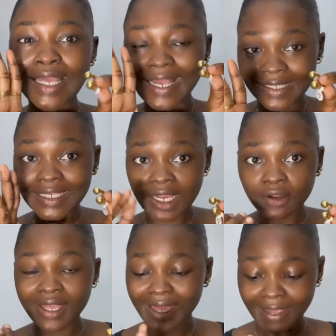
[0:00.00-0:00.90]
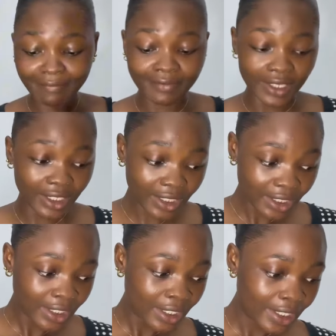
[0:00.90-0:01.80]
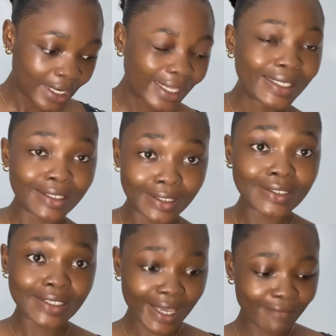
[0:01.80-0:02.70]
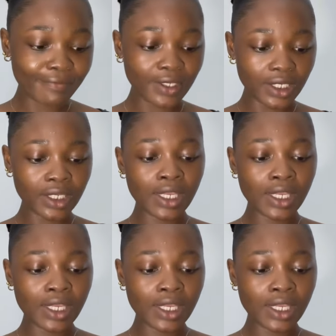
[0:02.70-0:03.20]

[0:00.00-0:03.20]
it's kind of heavy, like it's heavy,